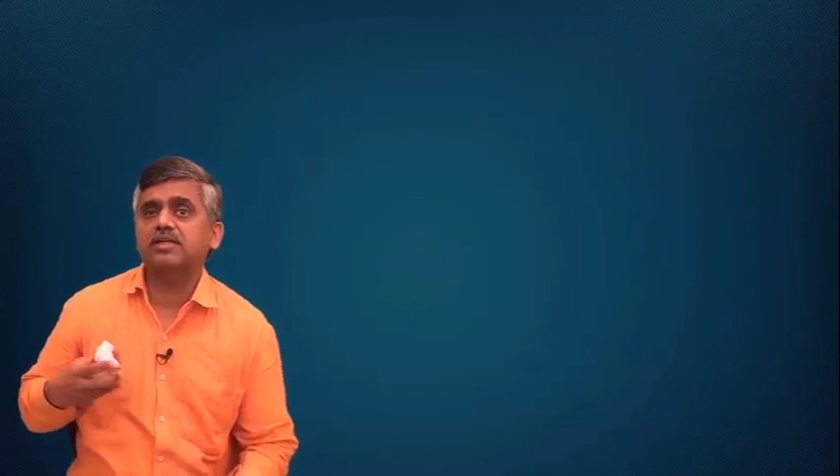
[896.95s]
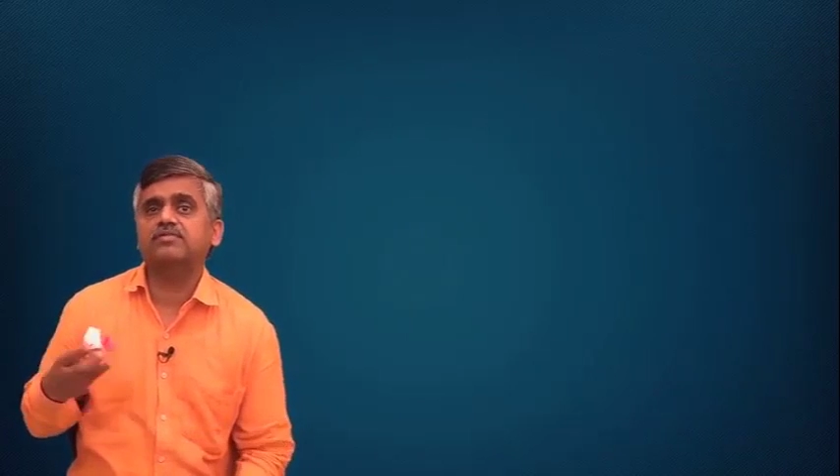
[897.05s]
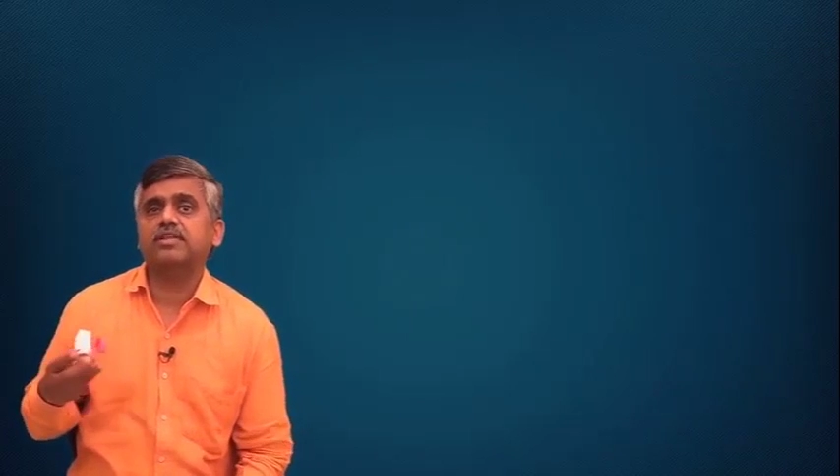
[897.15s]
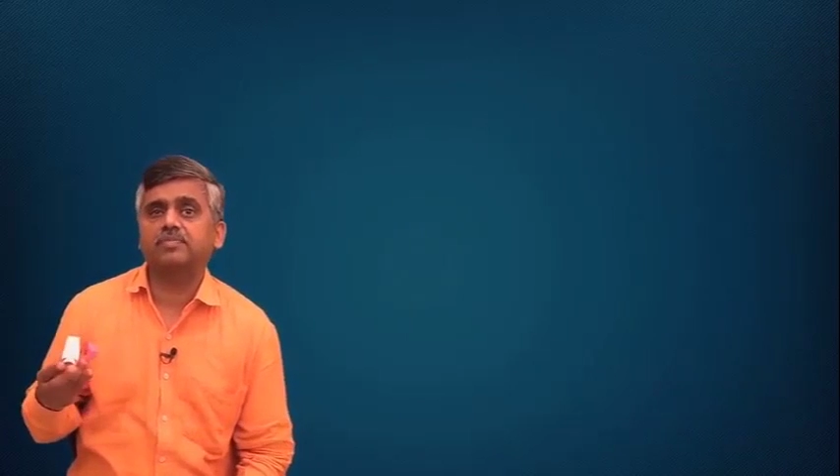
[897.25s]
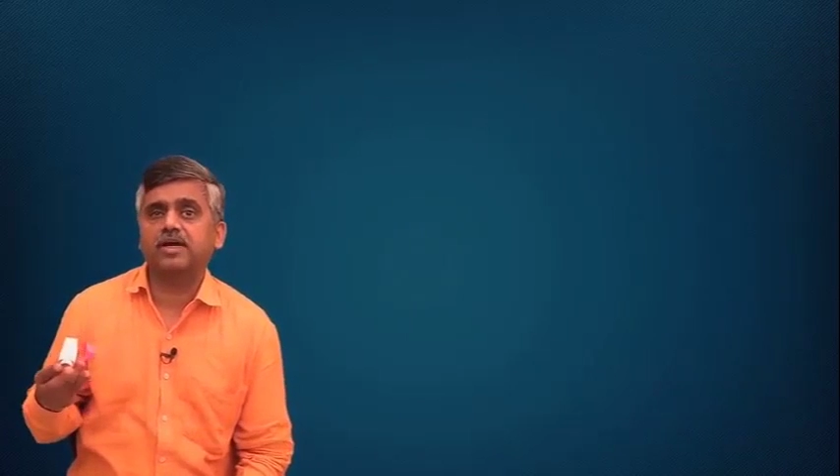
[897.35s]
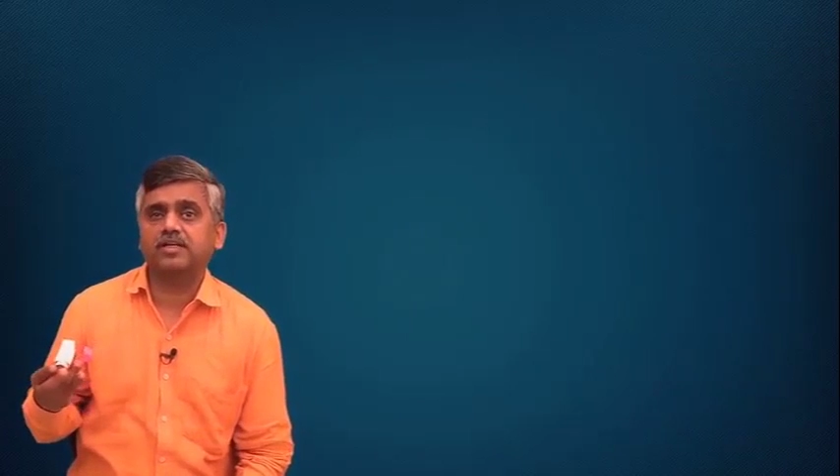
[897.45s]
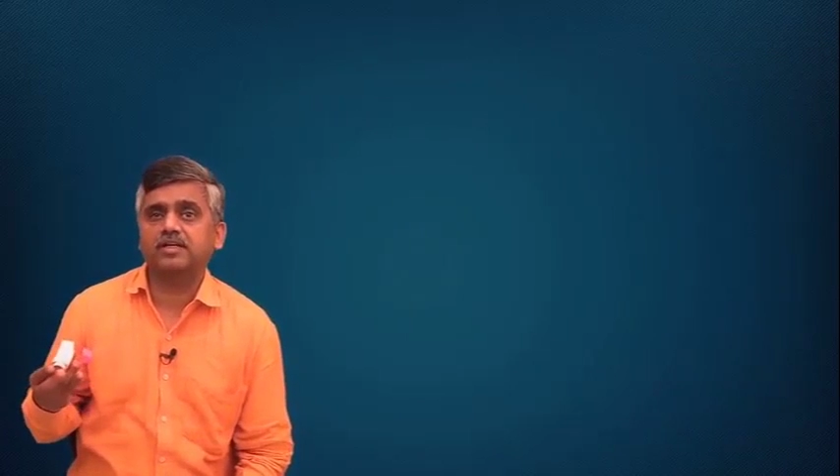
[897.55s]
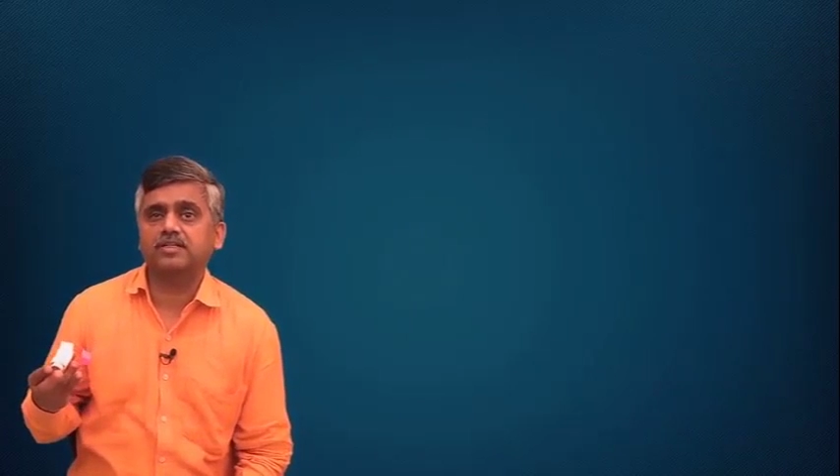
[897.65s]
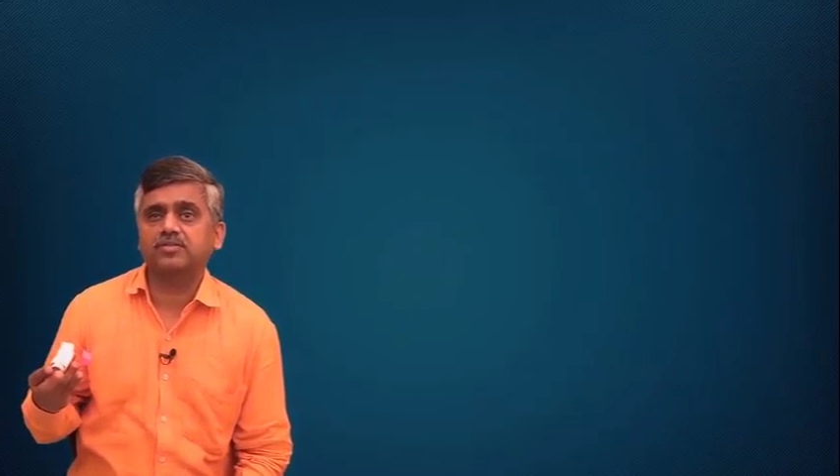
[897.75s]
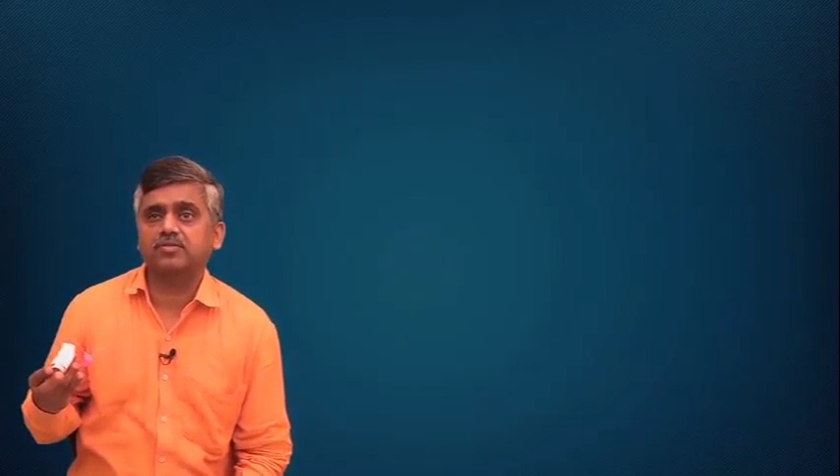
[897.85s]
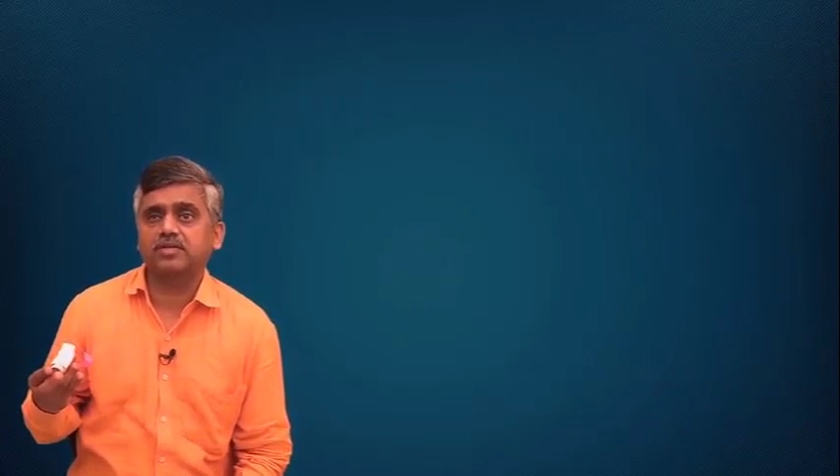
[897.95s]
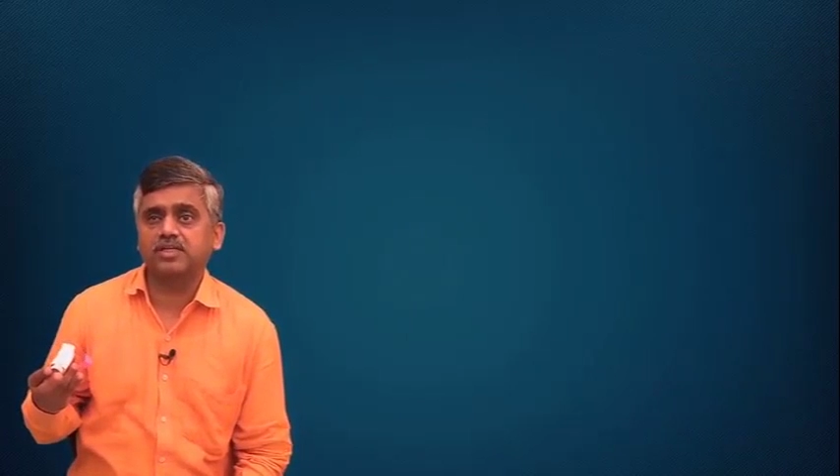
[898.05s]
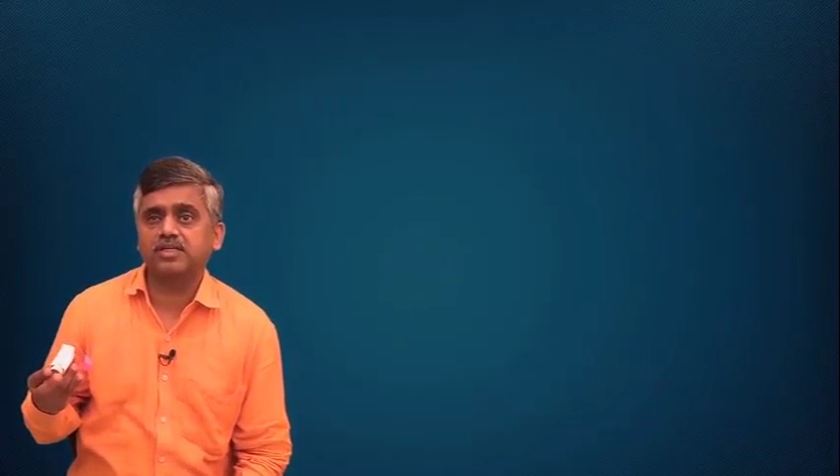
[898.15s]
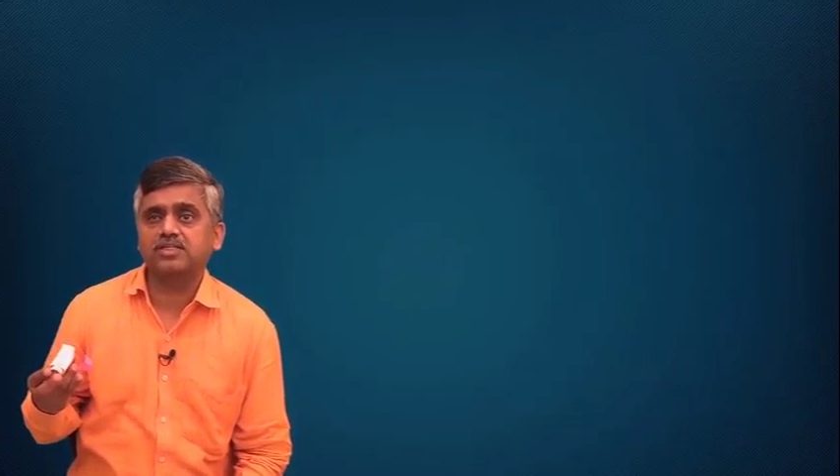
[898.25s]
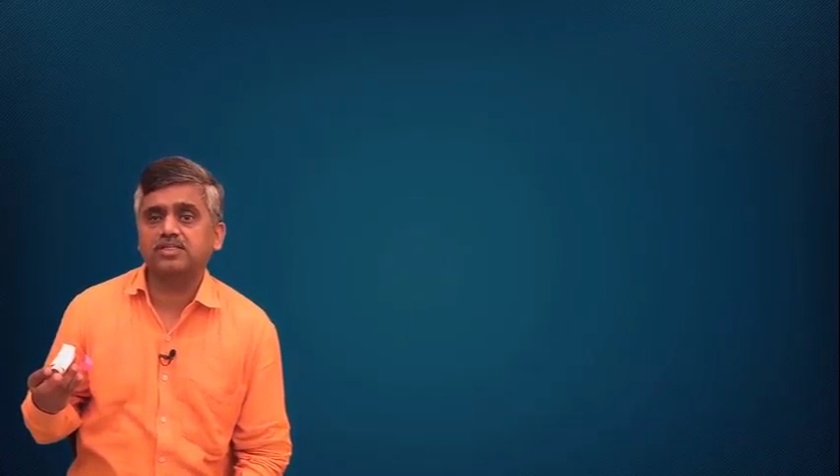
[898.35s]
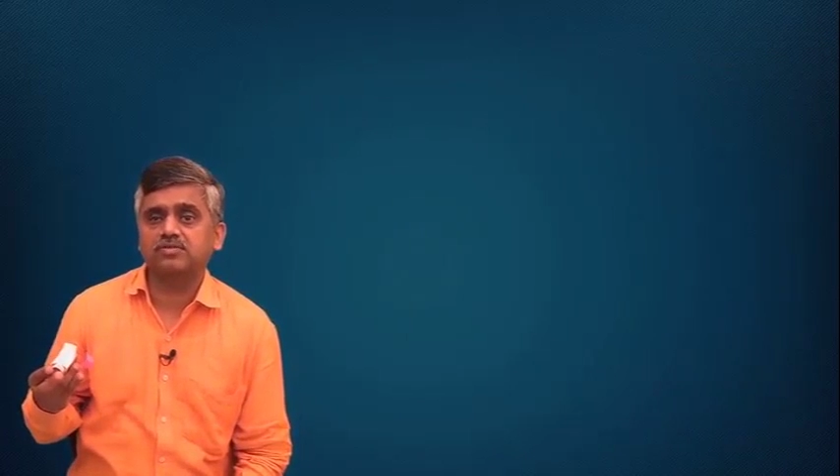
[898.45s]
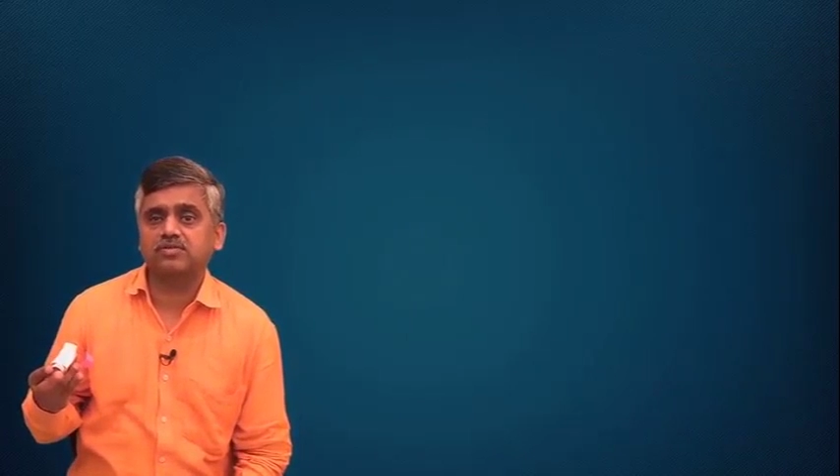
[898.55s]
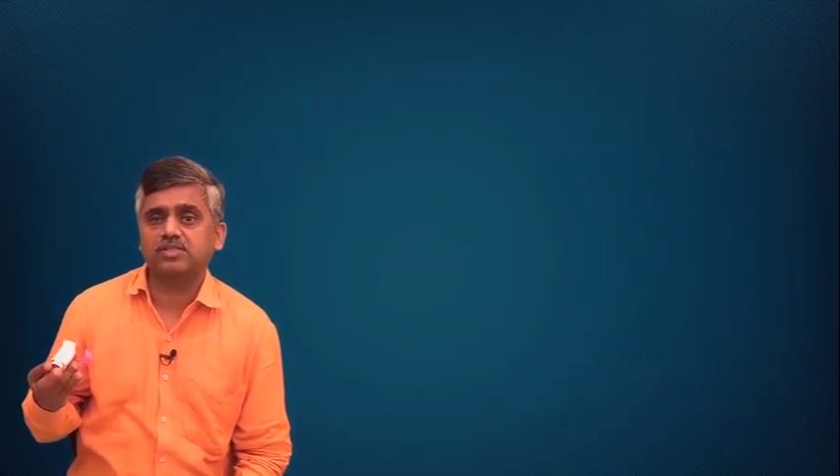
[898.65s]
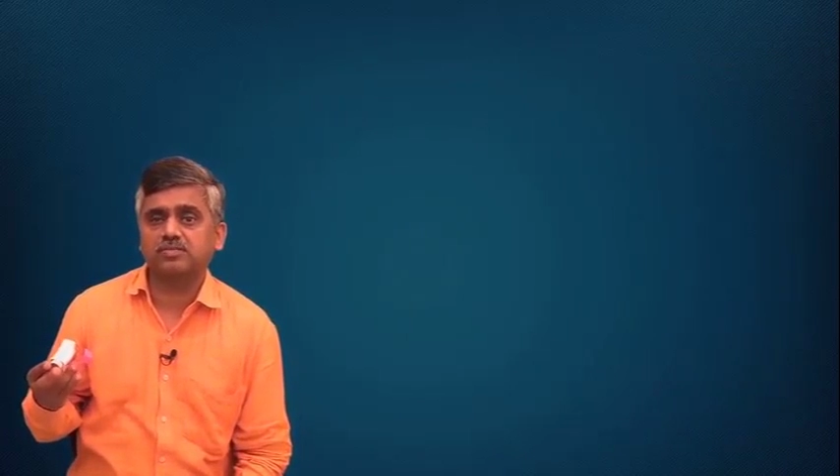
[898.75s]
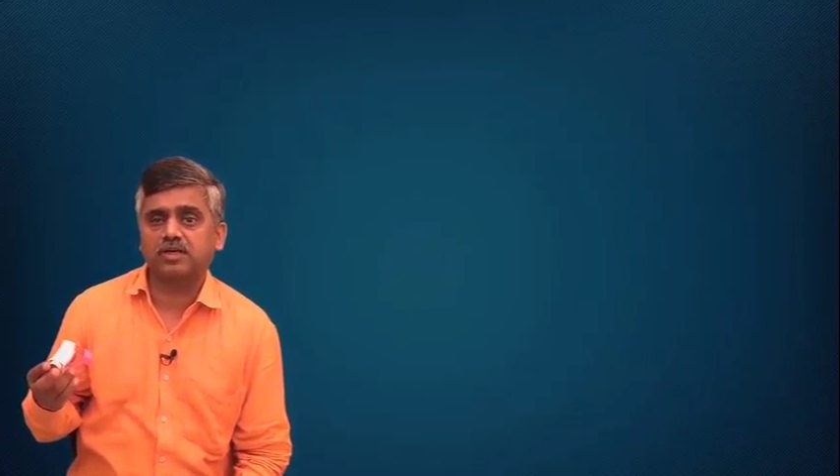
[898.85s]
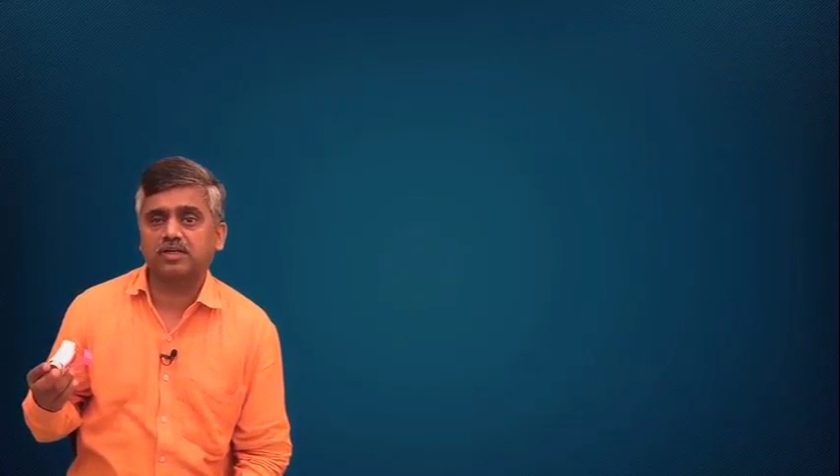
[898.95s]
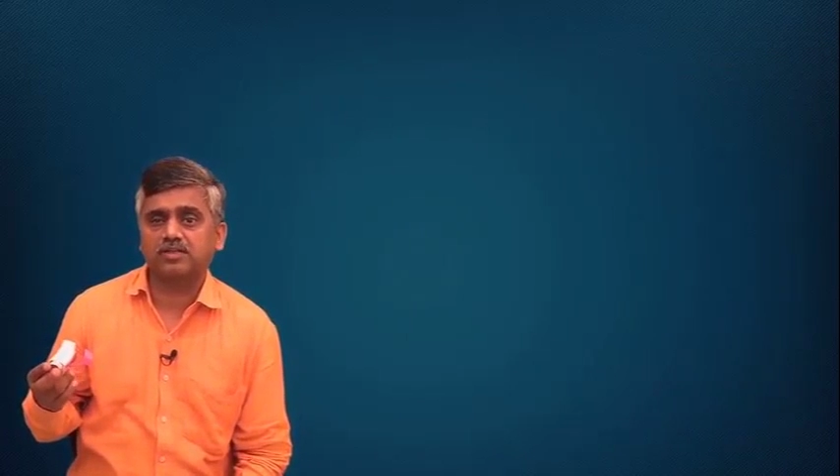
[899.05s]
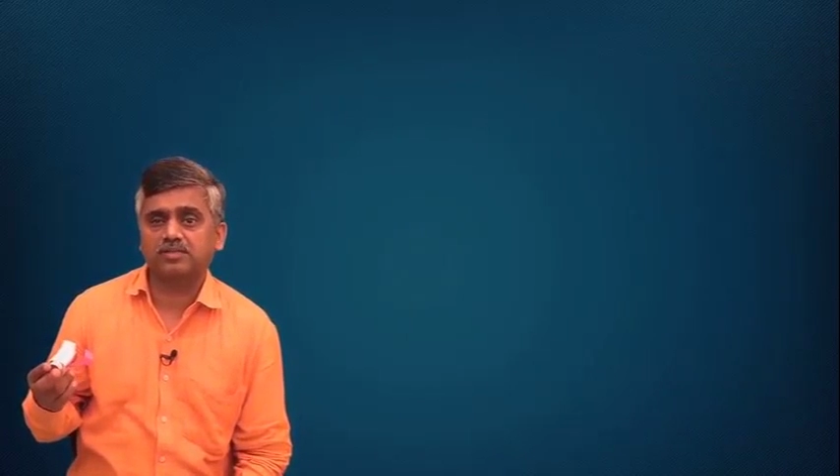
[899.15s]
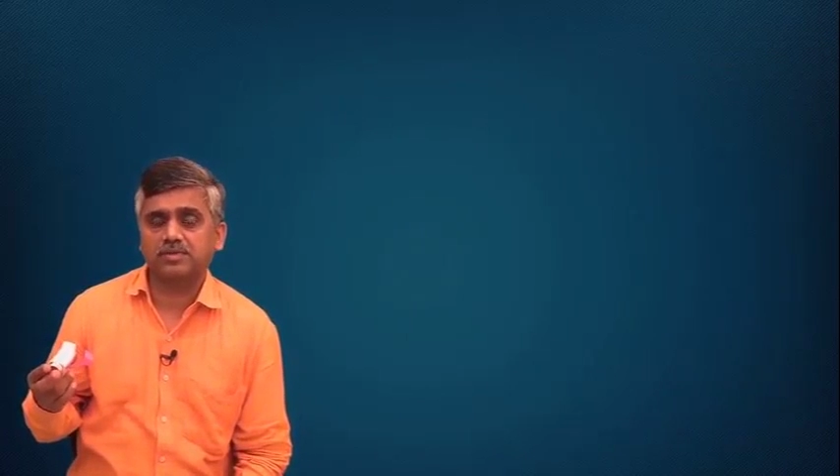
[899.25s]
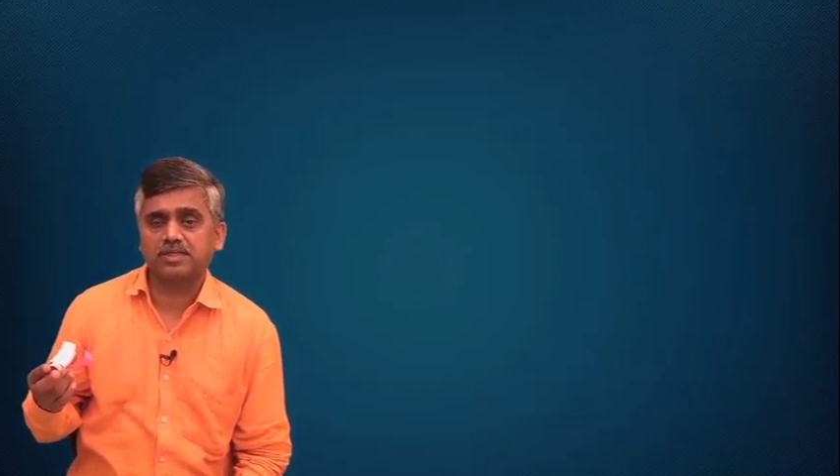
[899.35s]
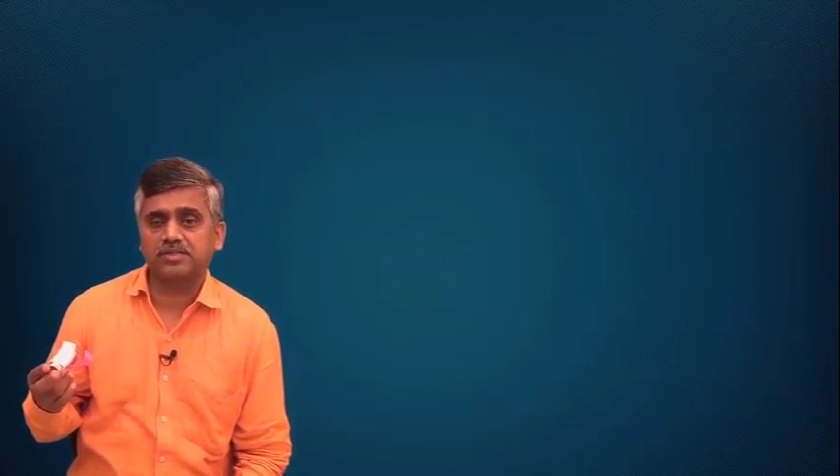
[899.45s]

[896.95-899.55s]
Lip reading: None of the particles would reach into the smaller